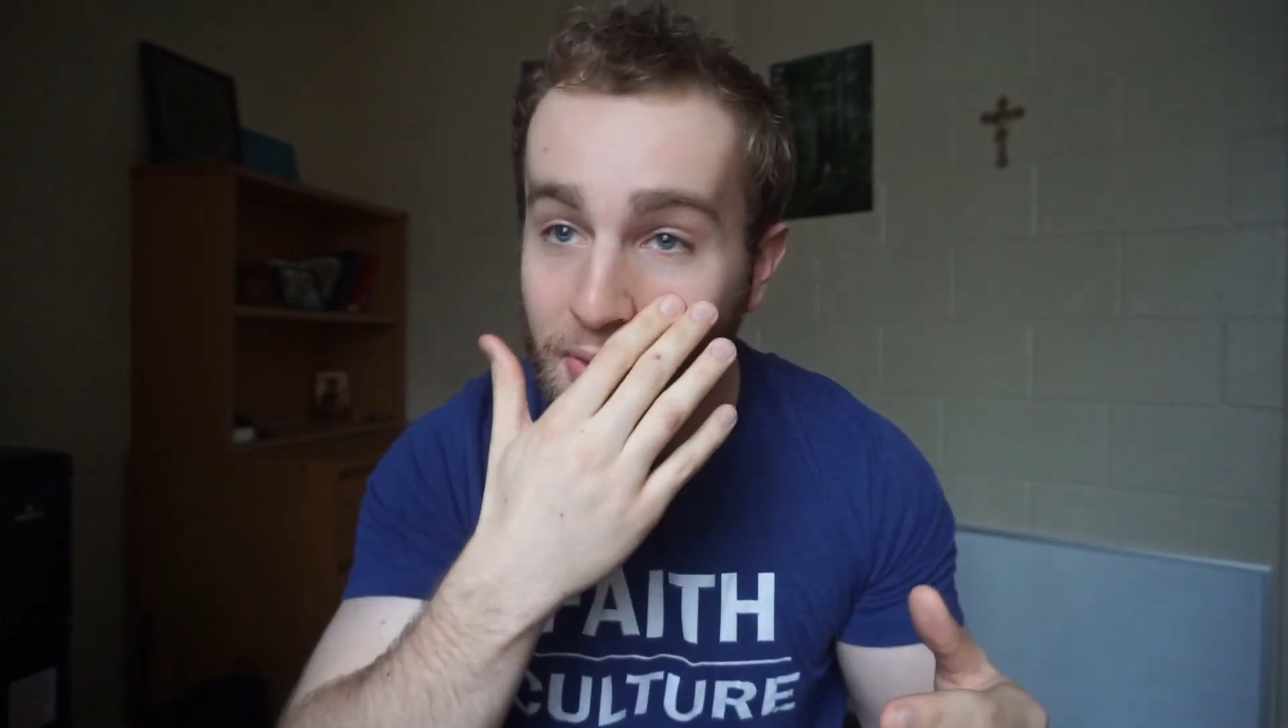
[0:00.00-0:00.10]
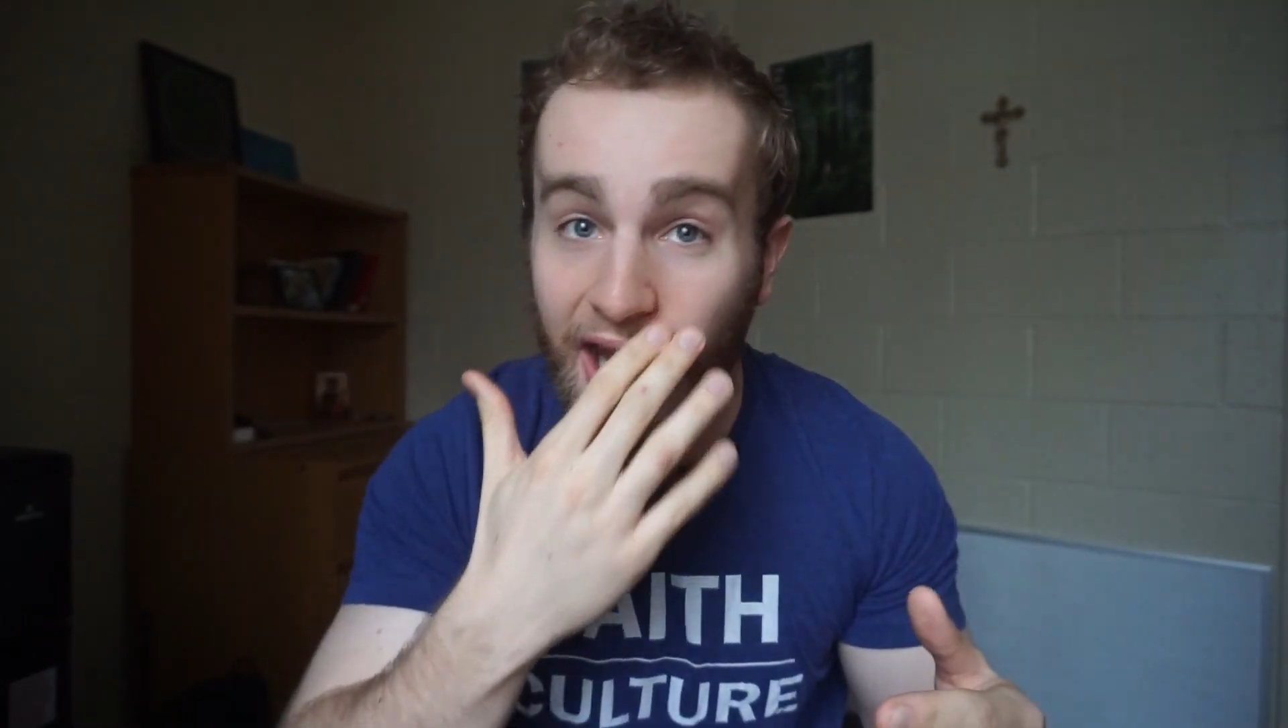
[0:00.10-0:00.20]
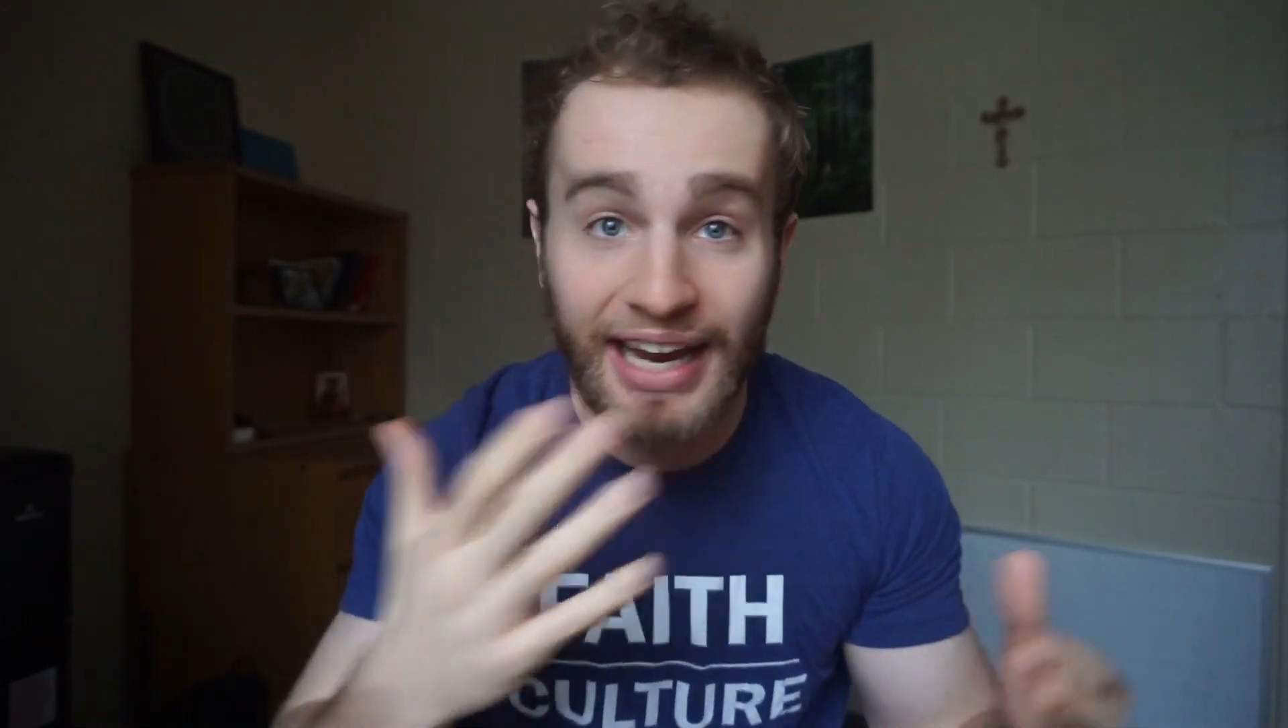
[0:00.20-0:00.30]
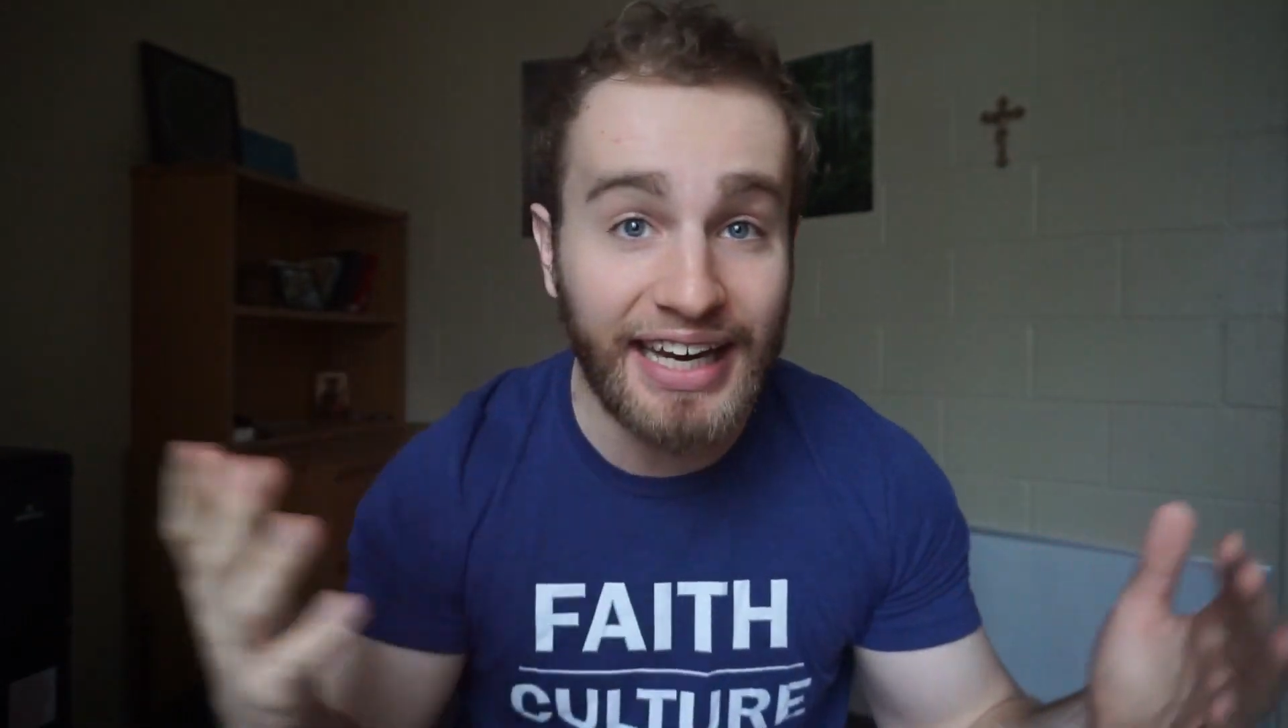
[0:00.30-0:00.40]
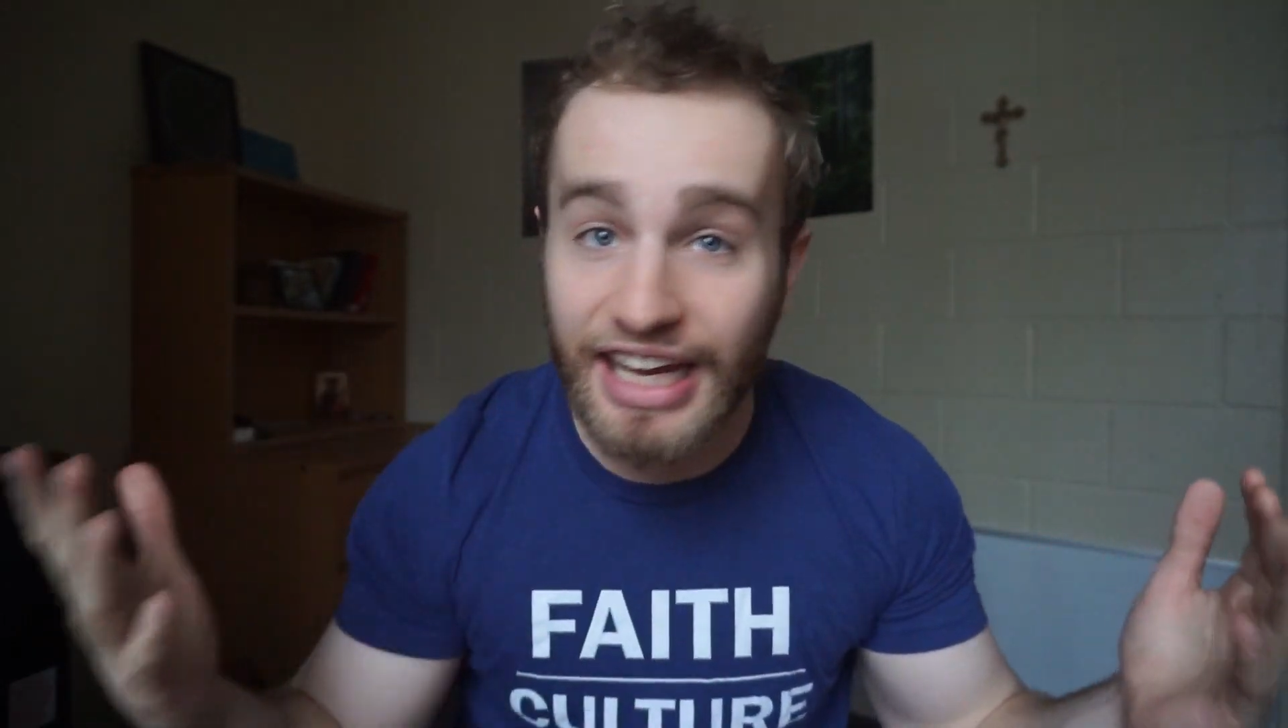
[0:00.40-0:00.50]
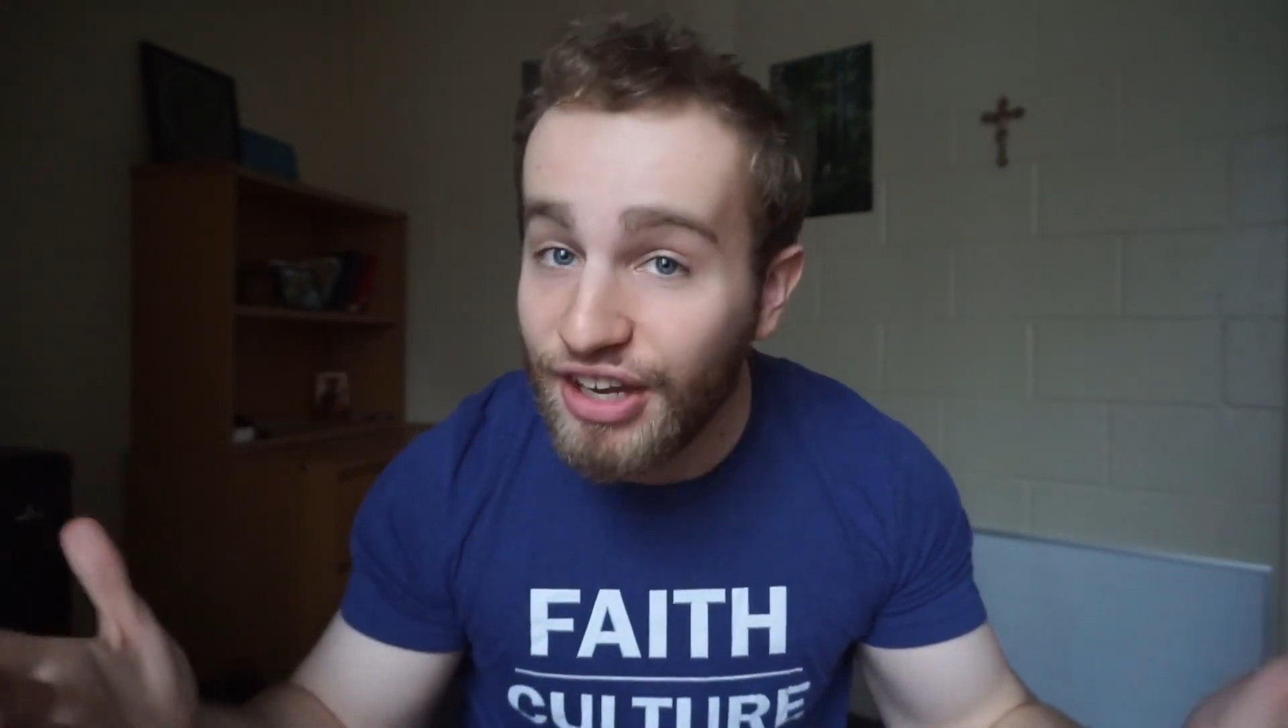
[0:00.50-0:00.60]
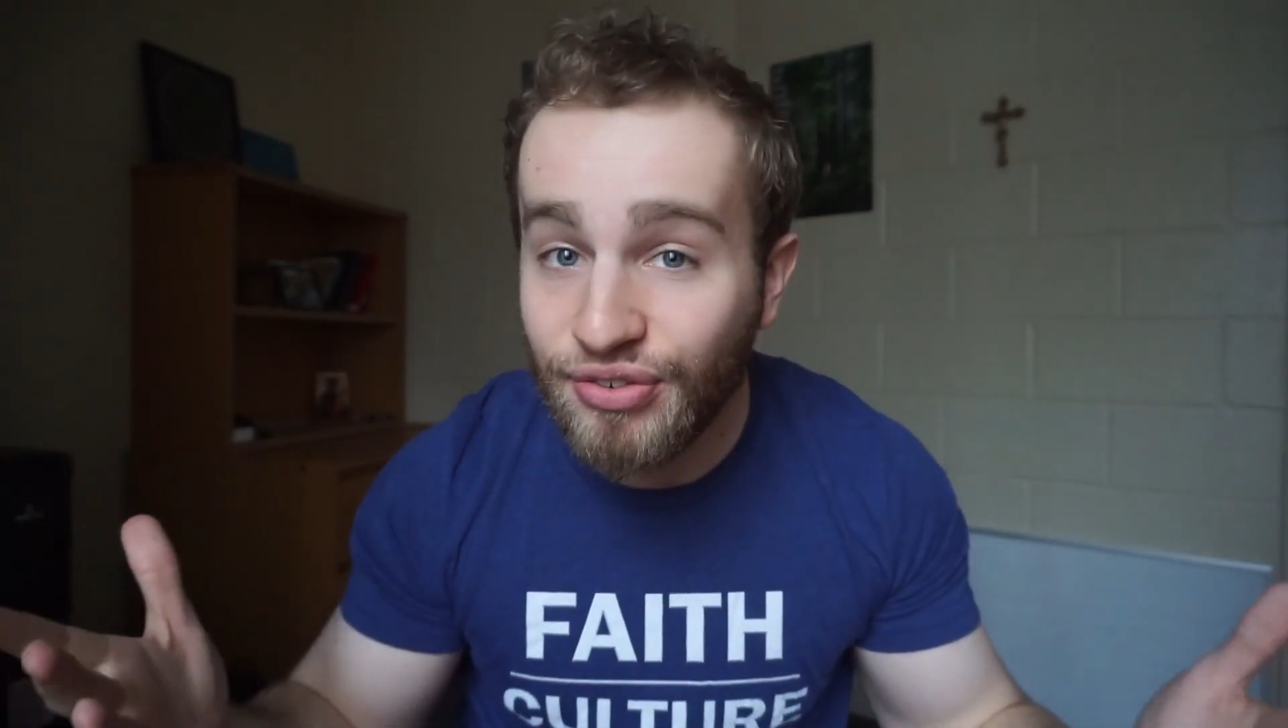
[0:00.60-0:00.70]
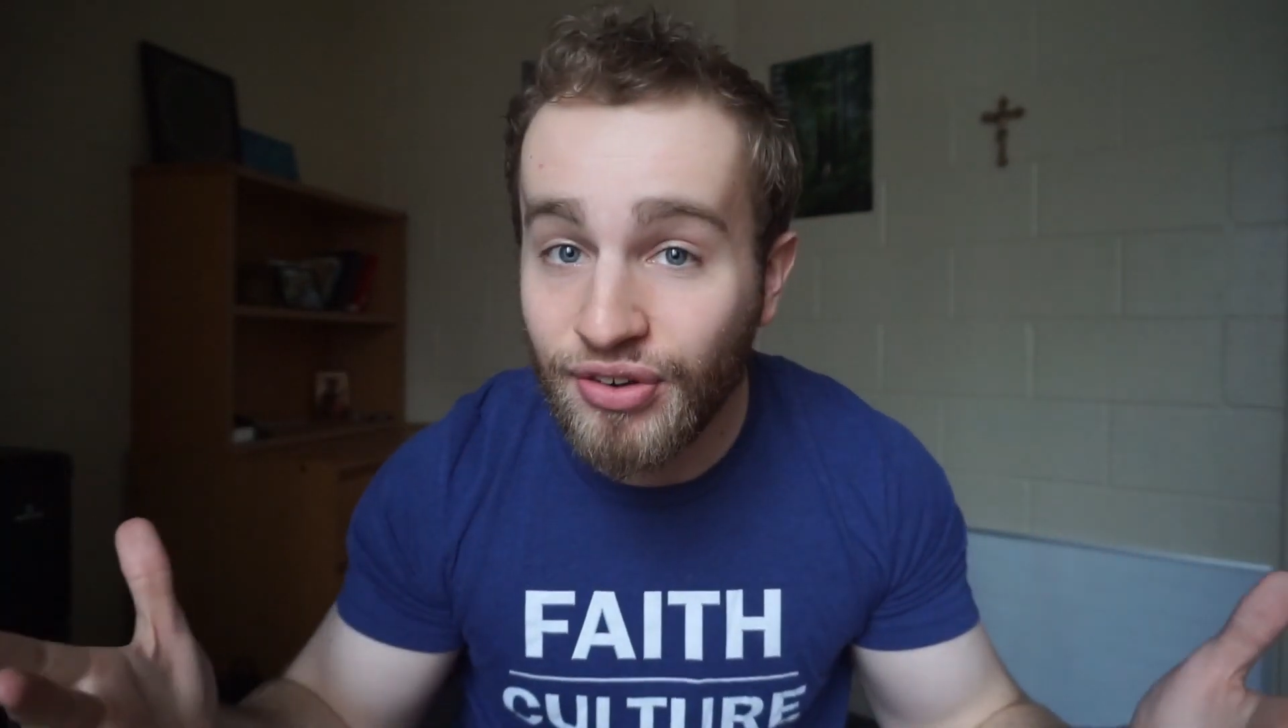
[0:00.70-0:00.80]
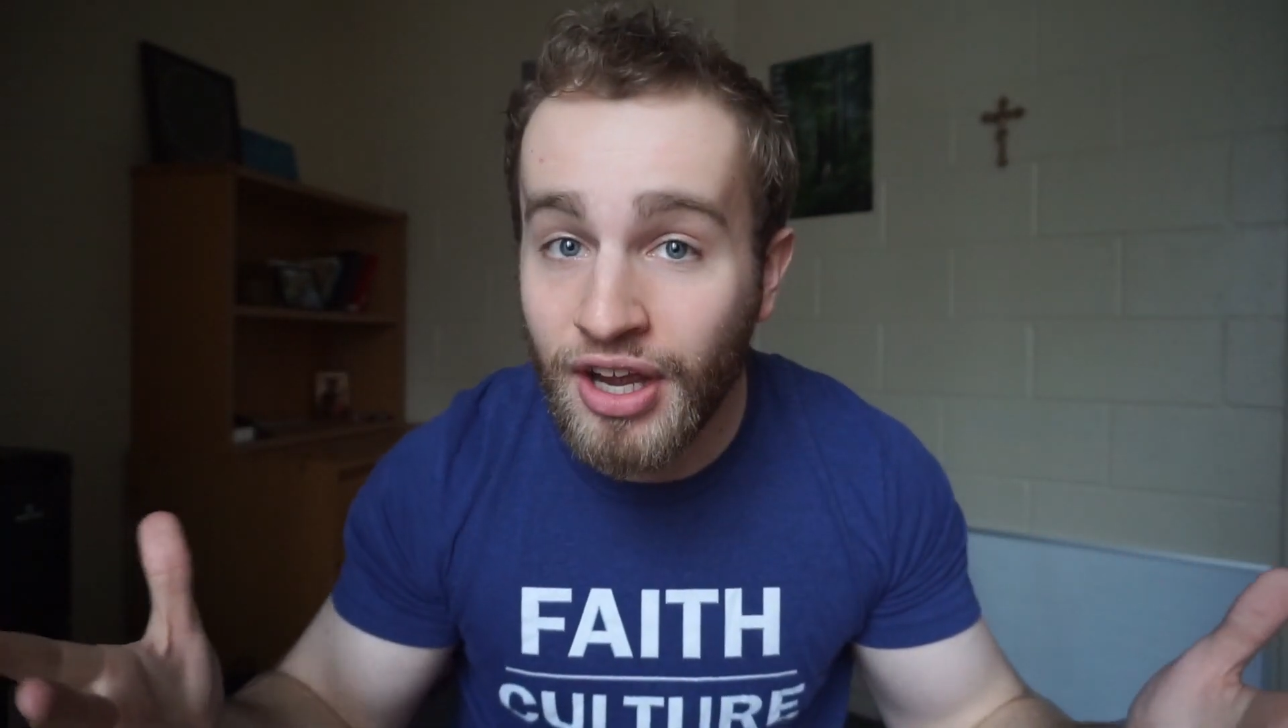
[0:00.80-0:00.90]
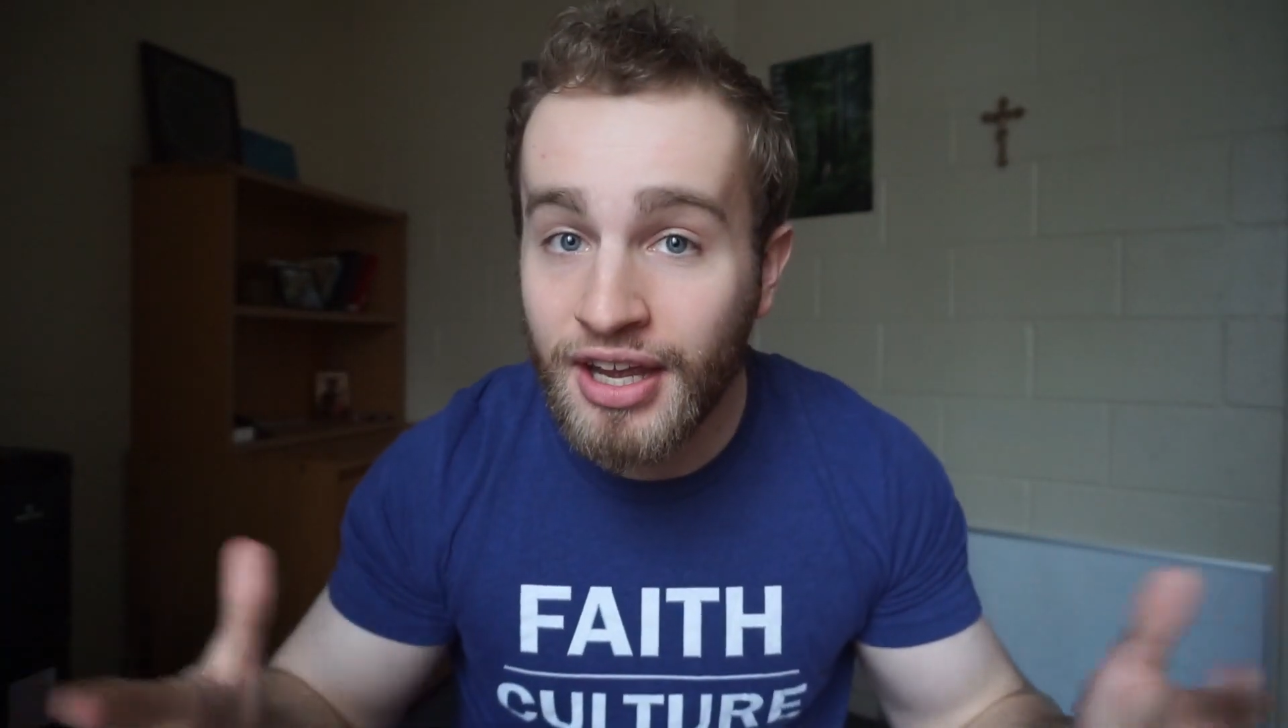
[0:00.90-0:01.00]
and
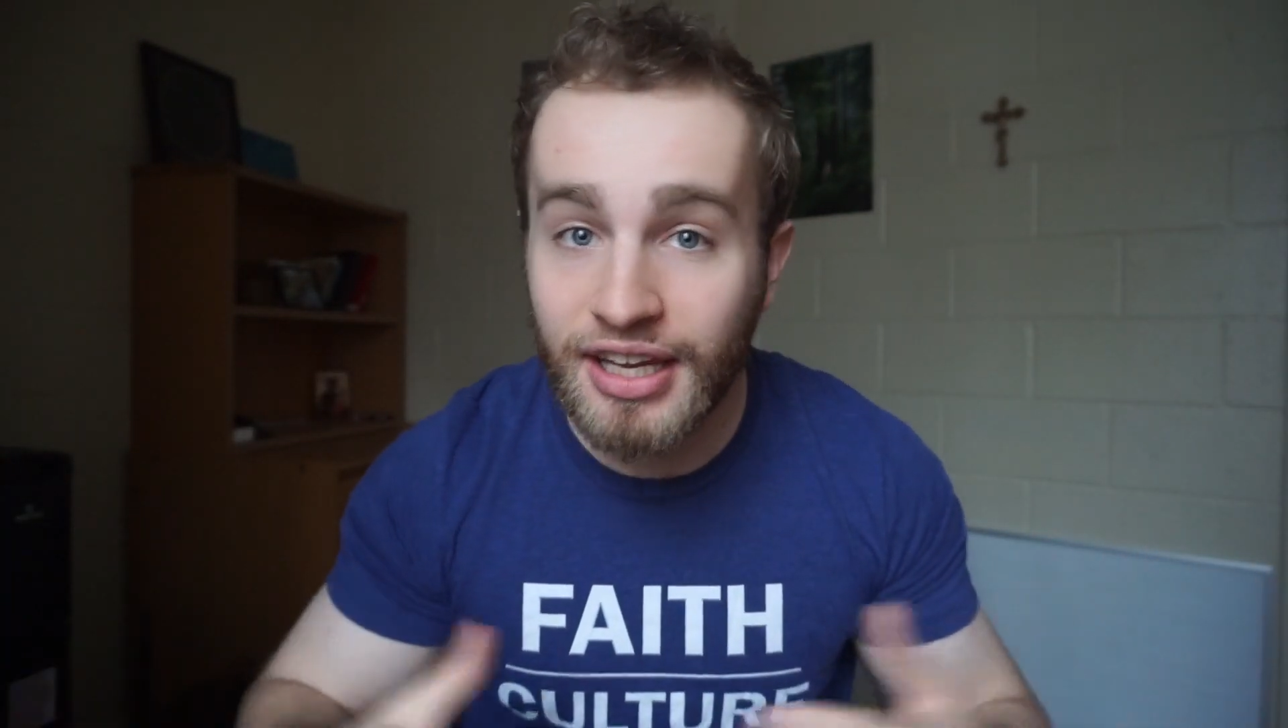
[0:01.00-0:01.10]
if